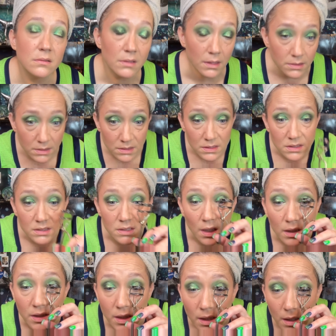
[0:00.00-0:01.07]
It's
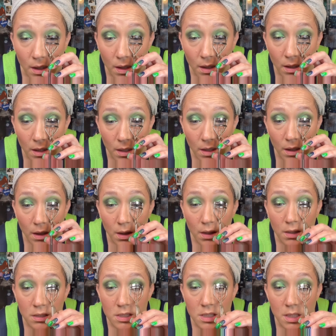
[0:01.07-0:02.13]
stunning.
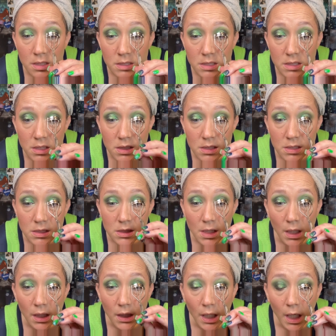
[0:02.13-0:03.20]
Just
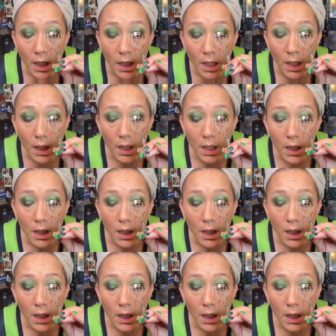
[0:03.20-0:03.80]
stunning.